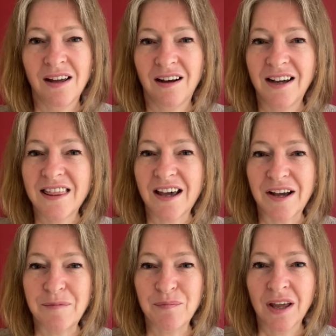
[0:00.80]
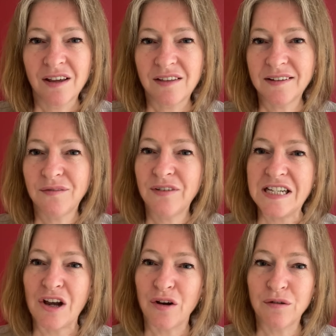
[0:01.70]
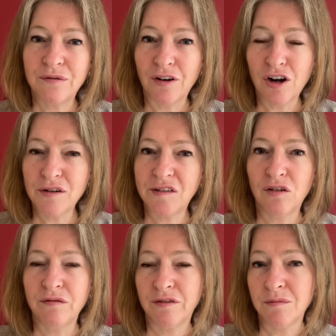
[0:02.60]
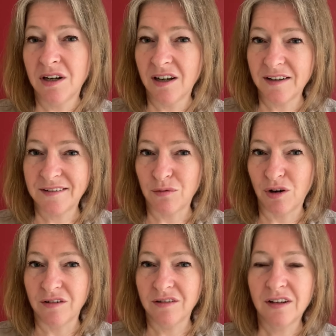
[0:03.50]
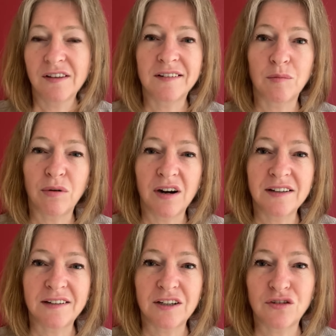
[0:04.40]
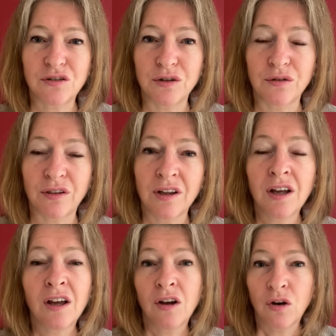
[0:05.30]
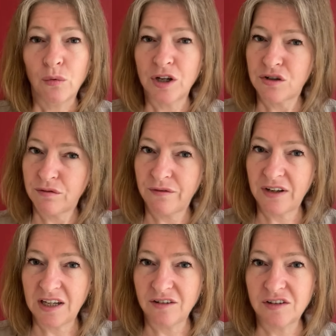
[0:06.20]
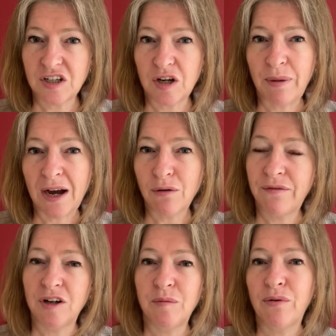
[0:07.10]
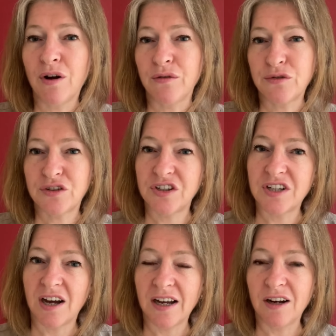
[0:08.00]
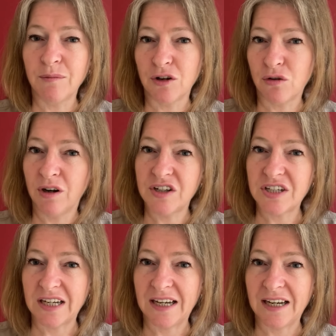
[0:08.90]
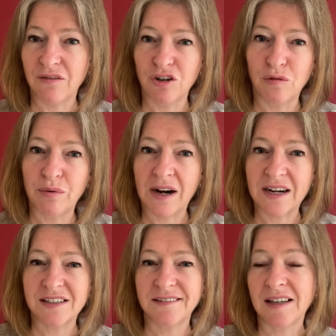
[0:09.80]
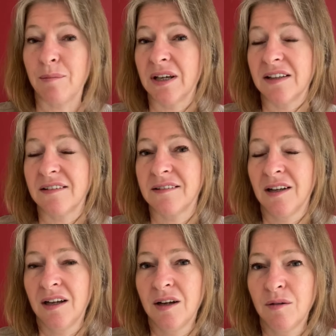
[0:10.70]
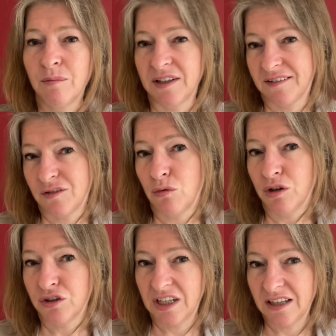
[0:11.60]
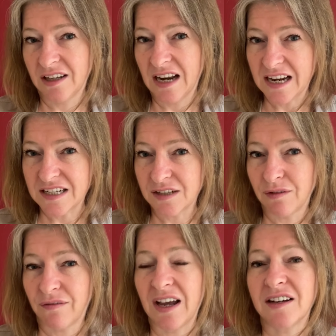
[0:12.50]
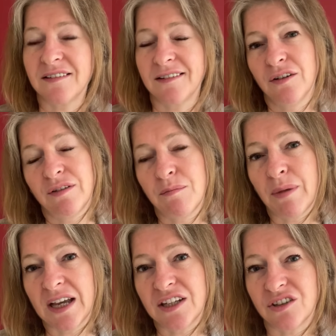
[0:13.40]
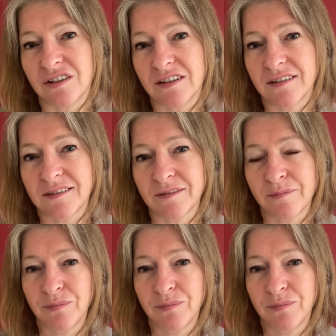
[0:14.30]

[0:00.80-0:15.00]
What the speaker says: Hi there. This video follows on from the last one, The Surprising Truth, which revealed a powerful approach to dial up the quality of your practice habits by squashing the negative effects of impatience.